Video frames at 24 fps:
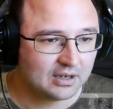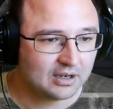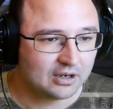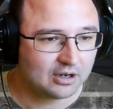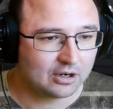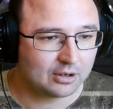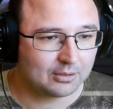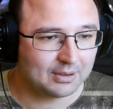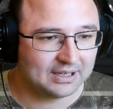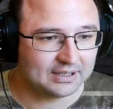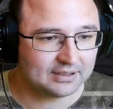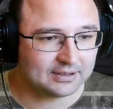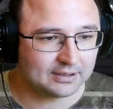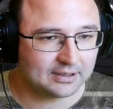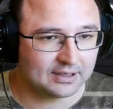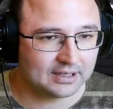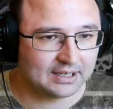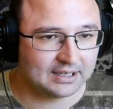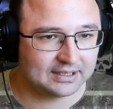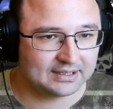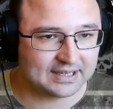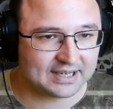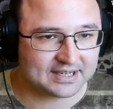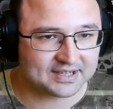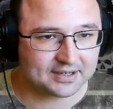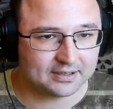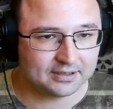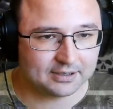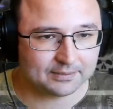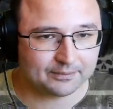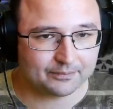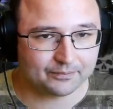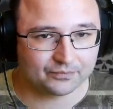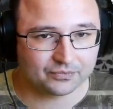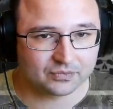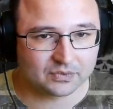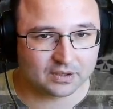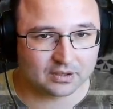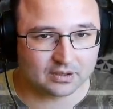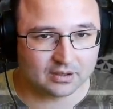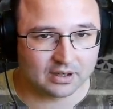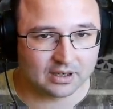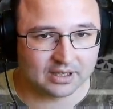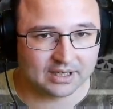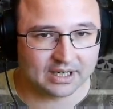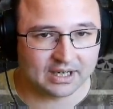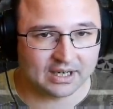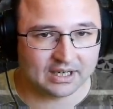Alright, he doesn't.
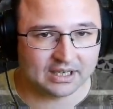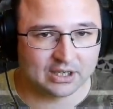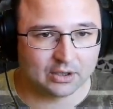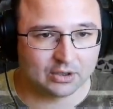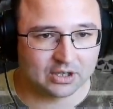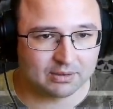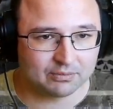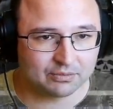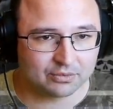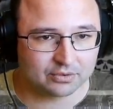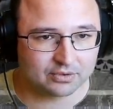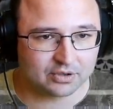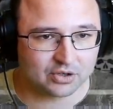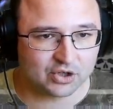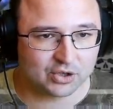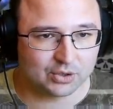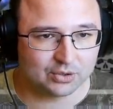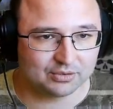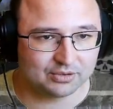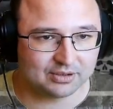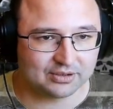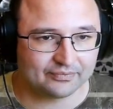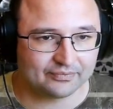Uh, can I kill him through the shield?